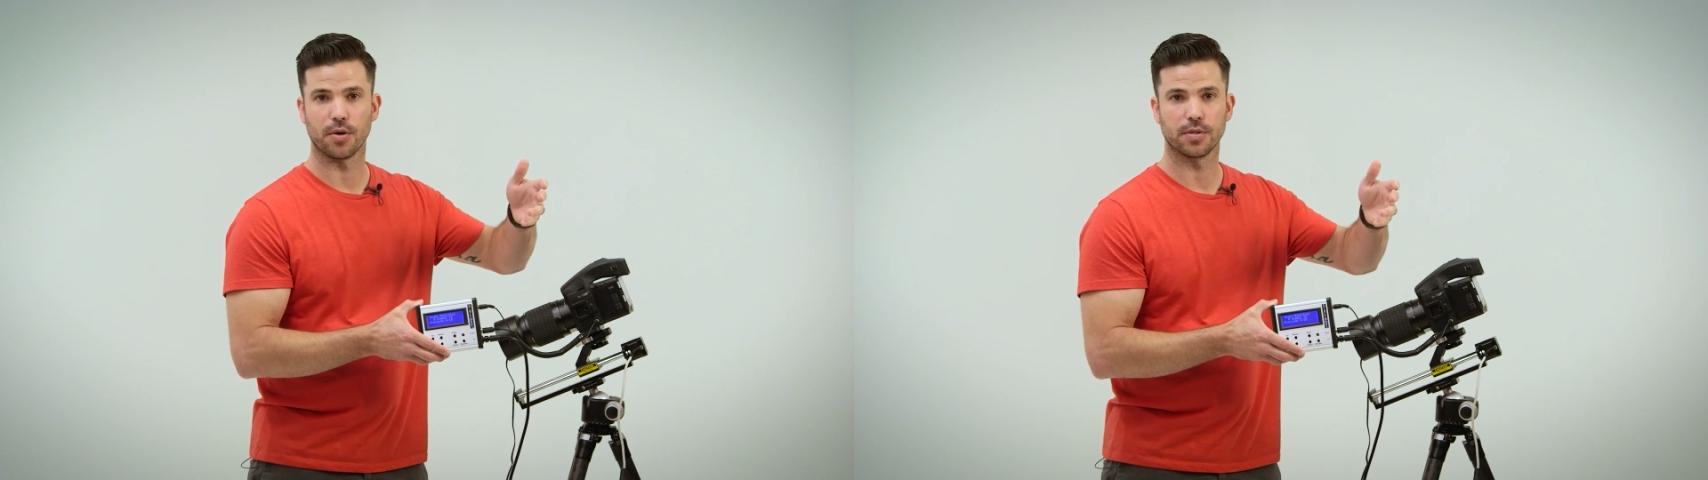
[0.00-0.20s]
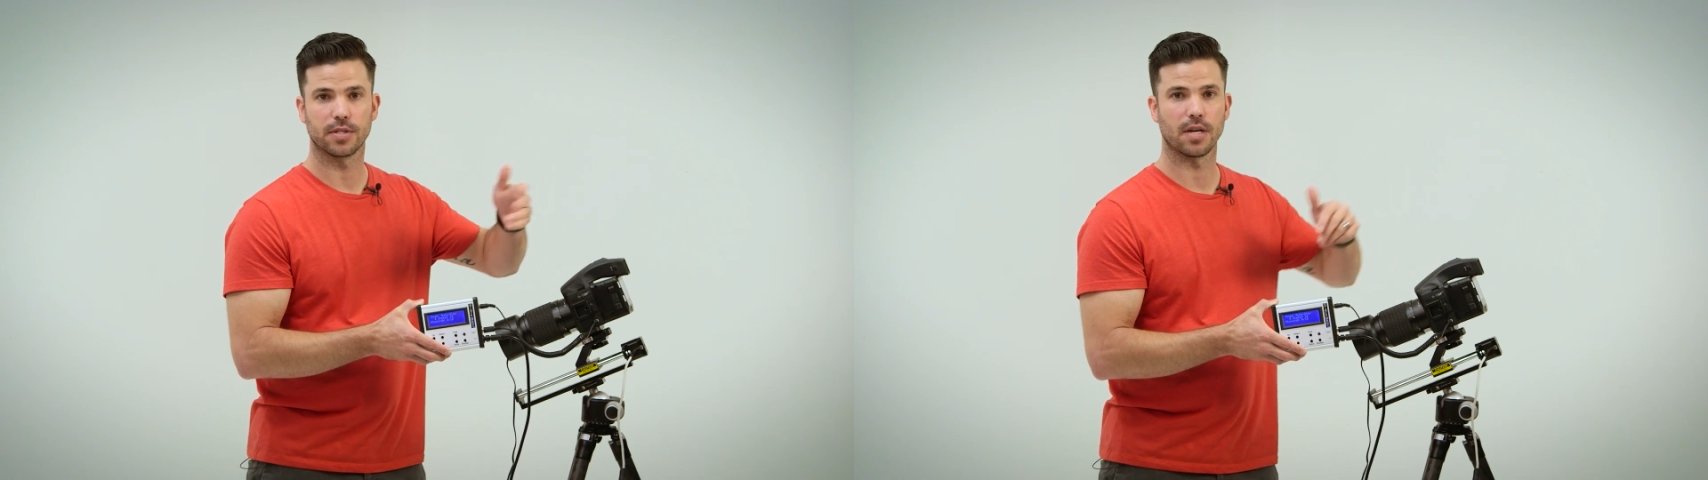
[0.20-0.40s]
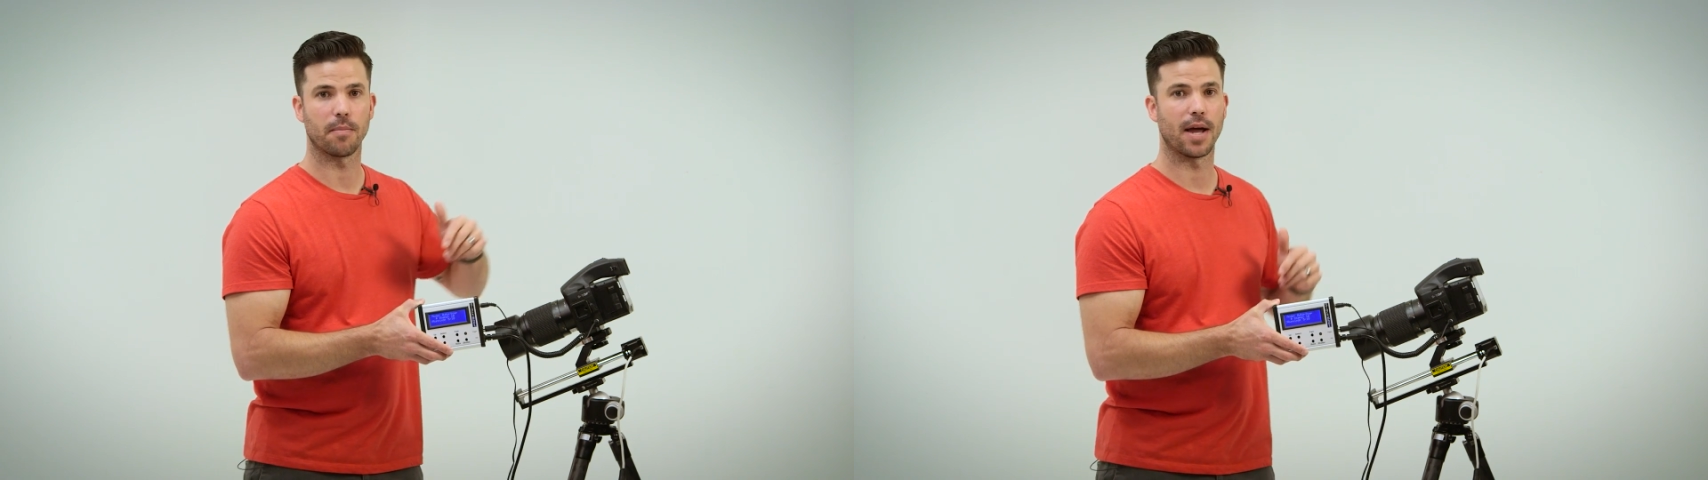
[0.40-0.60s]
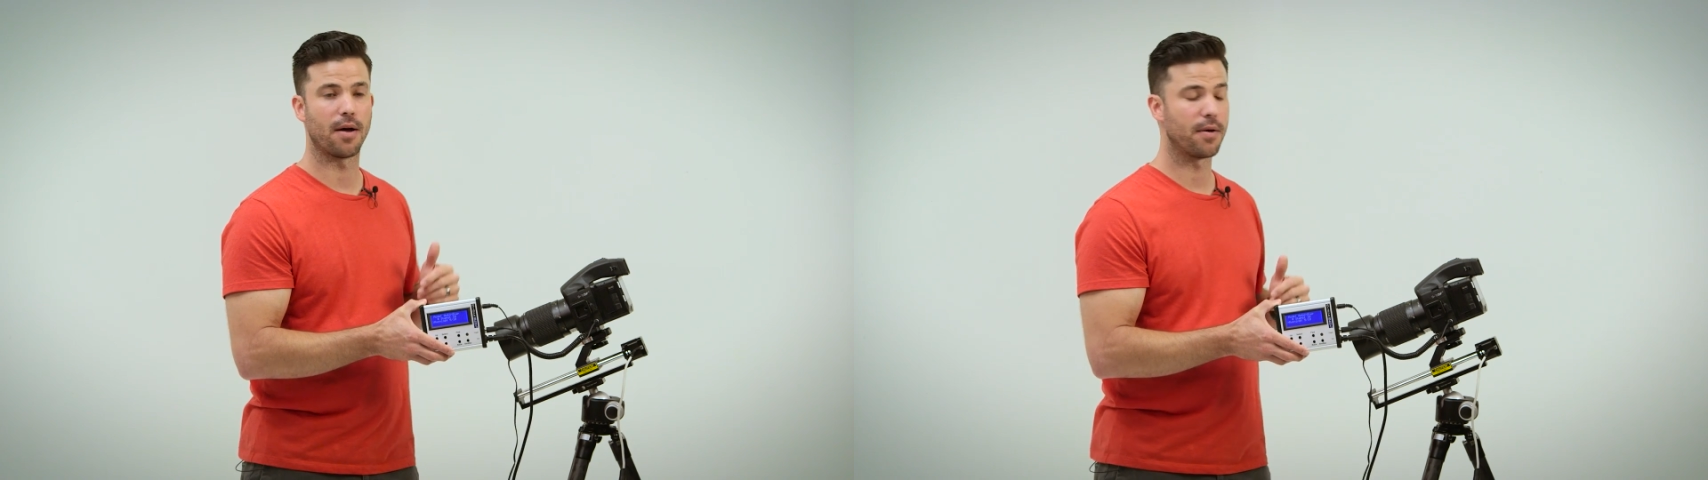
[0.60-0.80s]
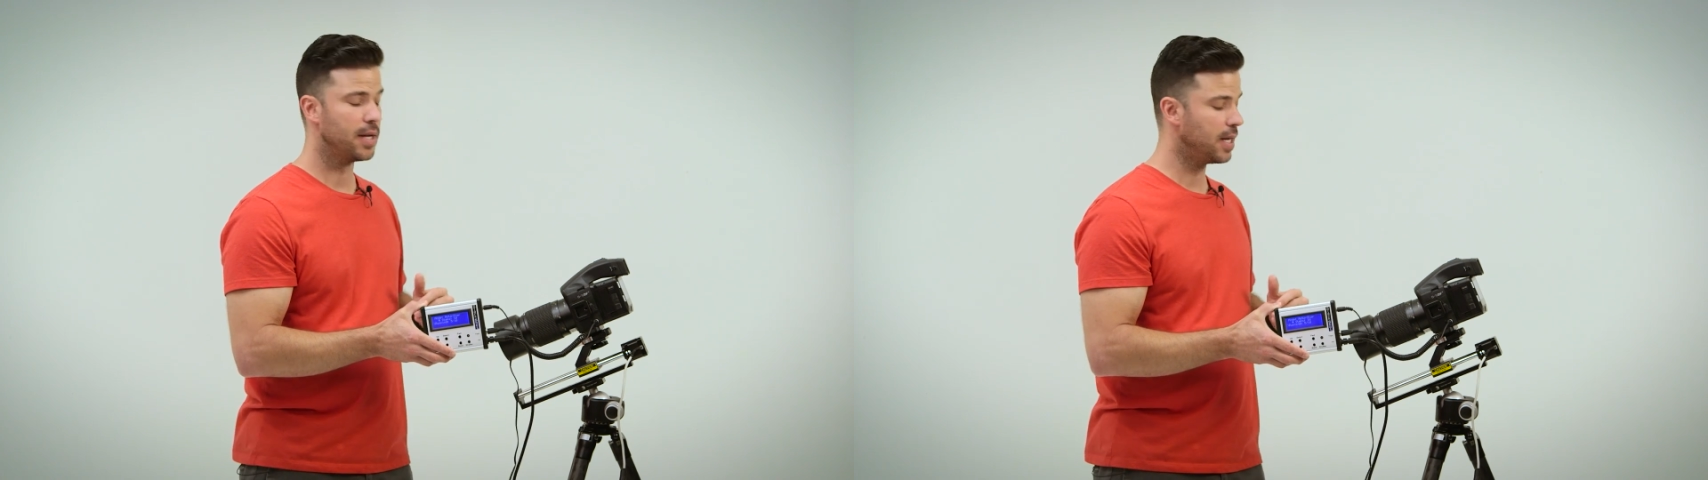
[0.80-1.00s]
post
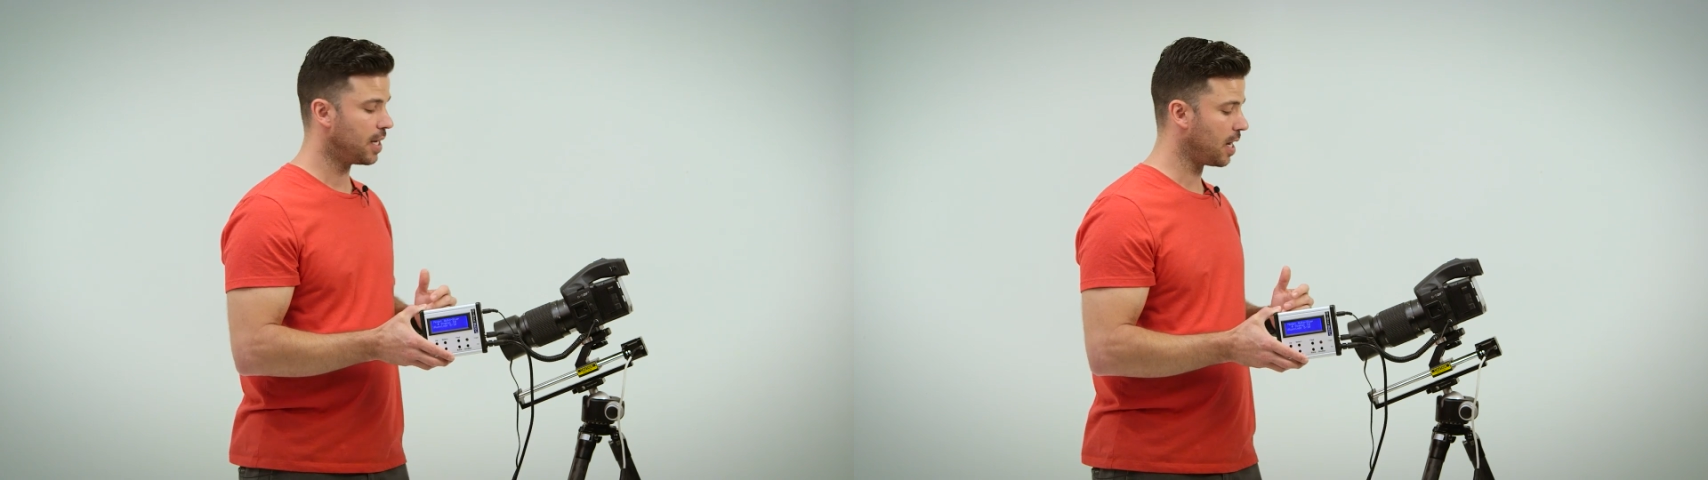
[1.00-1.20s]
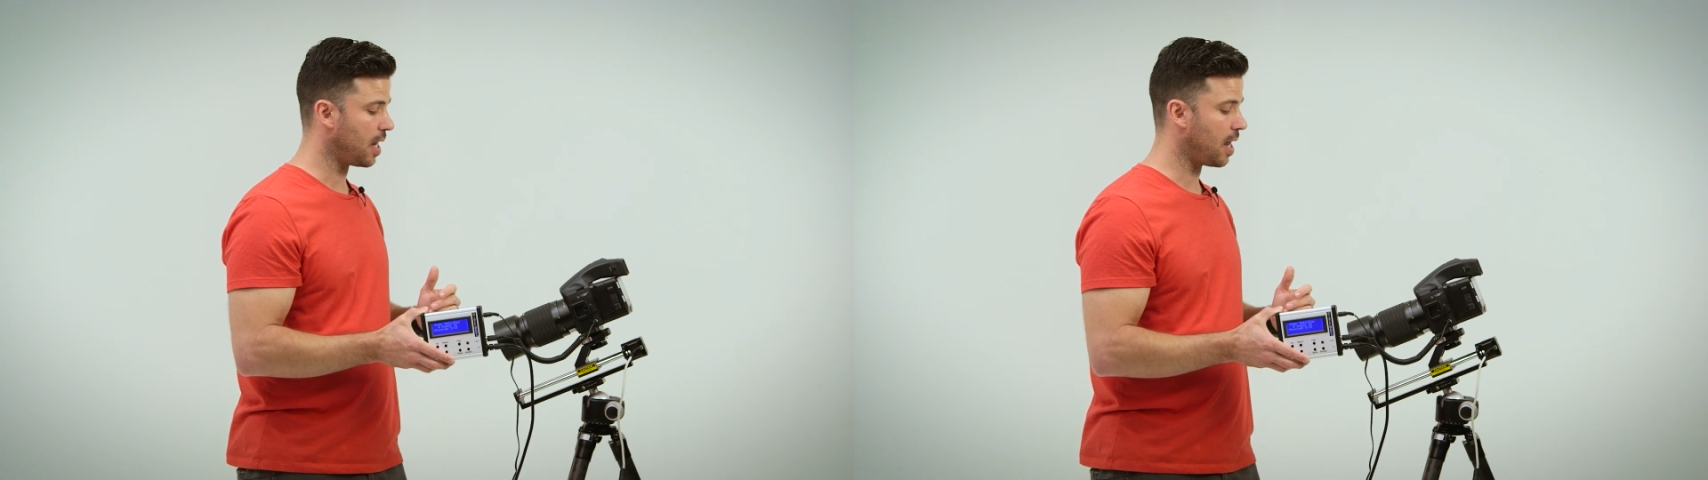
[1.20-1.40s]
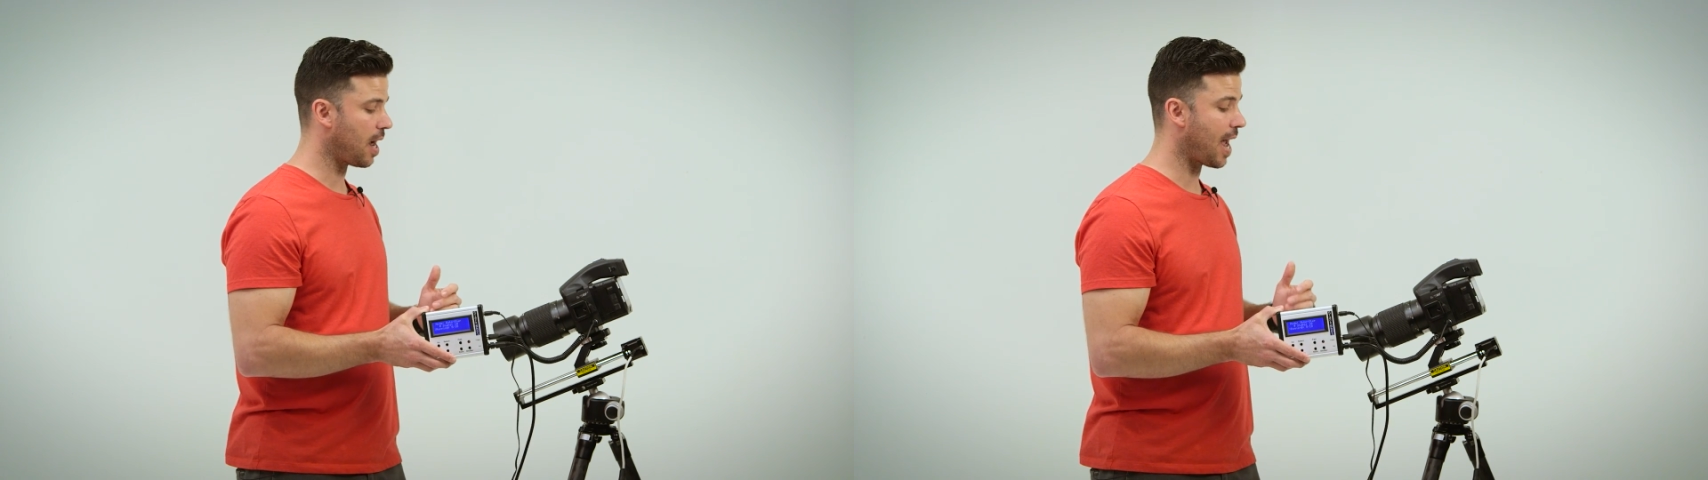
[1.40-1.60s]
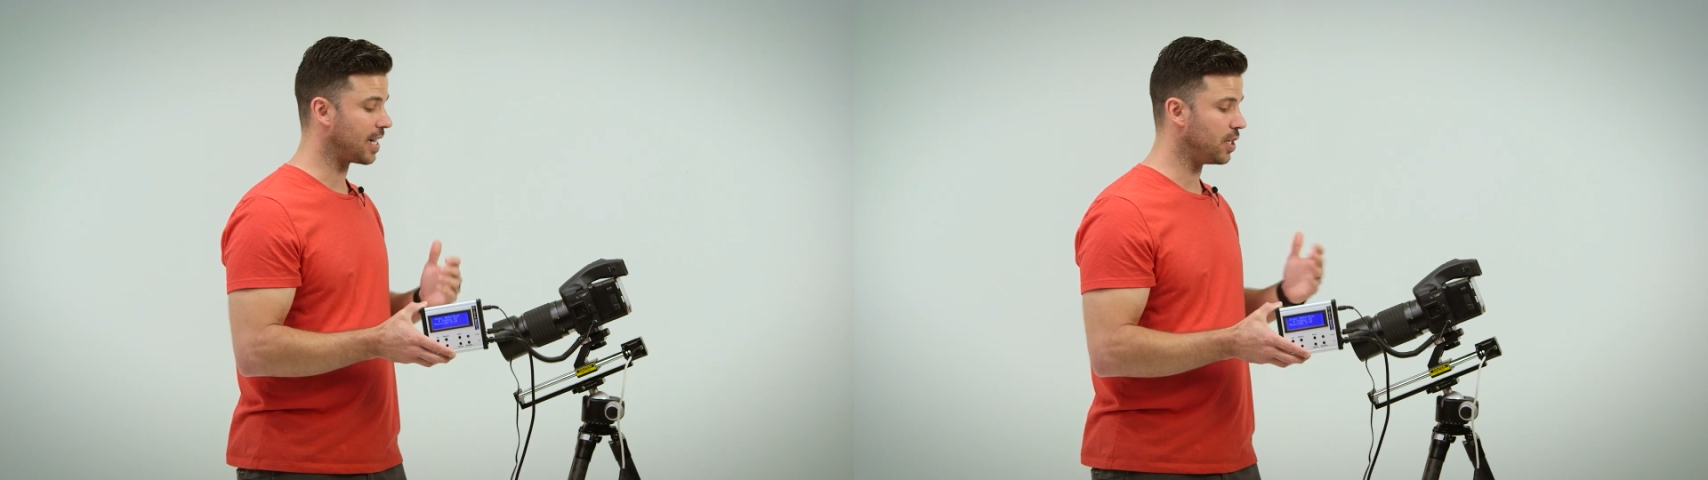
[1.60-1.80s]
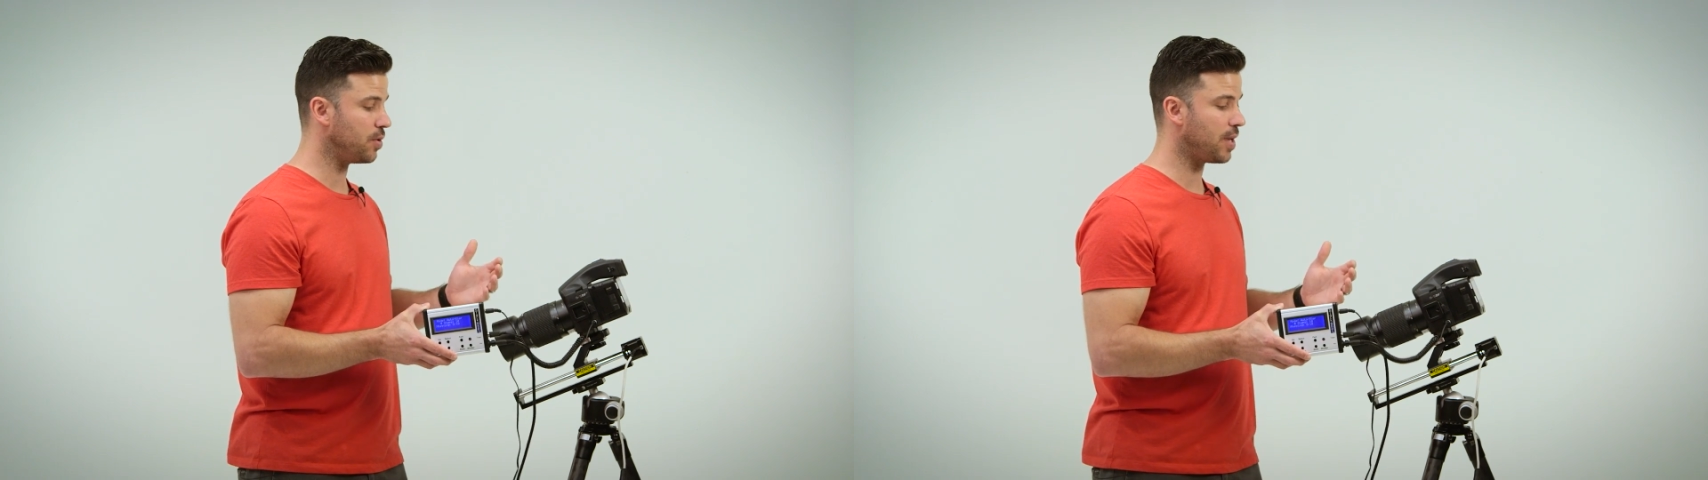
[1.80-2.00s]
somehow, I
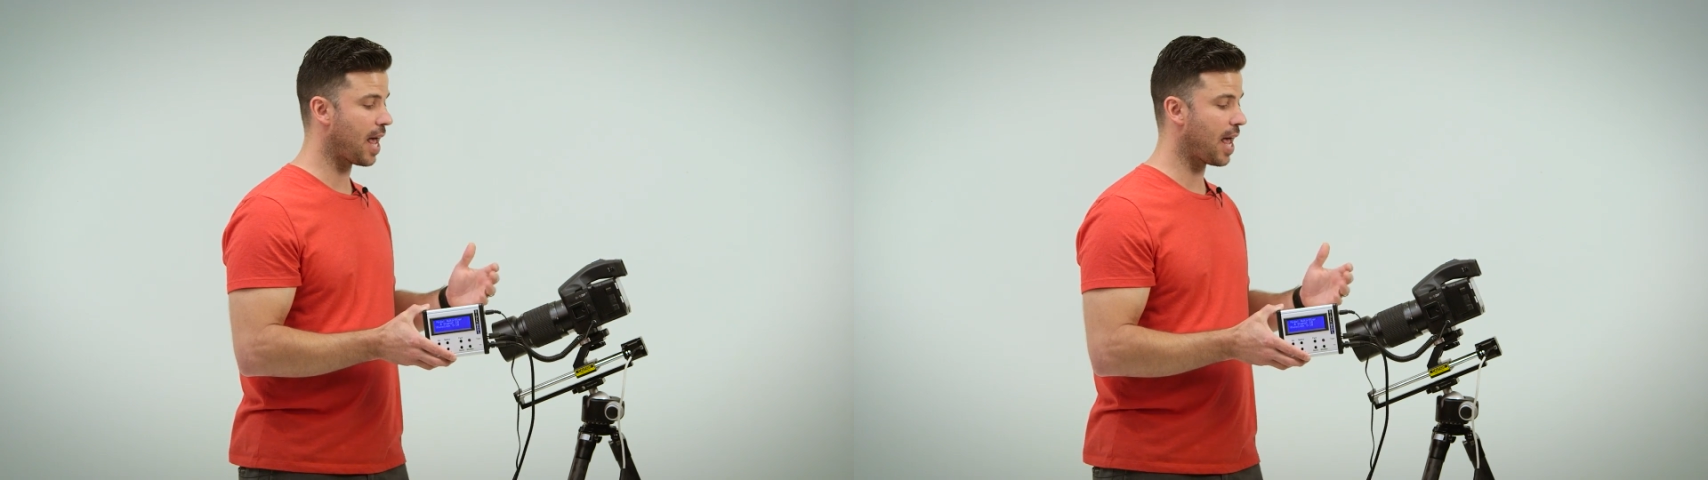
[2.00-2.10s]
can do